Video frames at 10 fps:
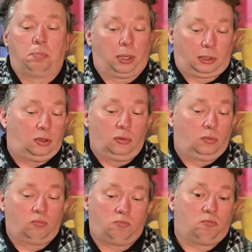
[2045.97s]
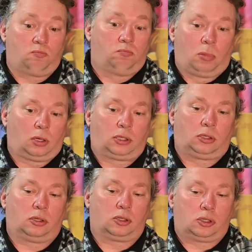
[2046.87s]
But you
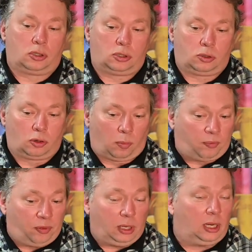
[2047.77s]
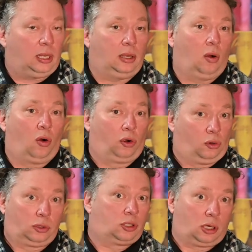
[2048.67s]
must stop feeding or
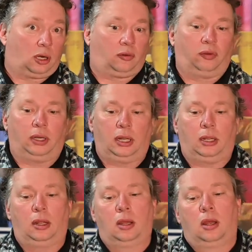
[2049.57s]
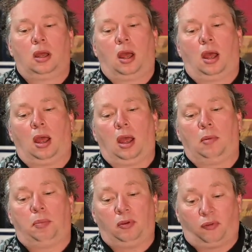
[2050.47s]
not start feeding
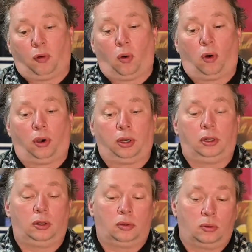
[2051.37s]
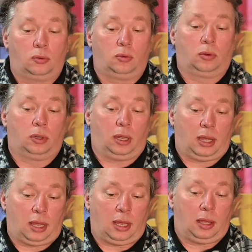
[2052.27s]
before you
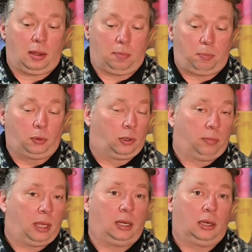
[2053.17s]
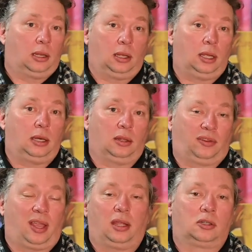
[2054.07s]
put them in the
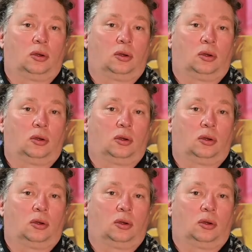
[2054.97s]
tank.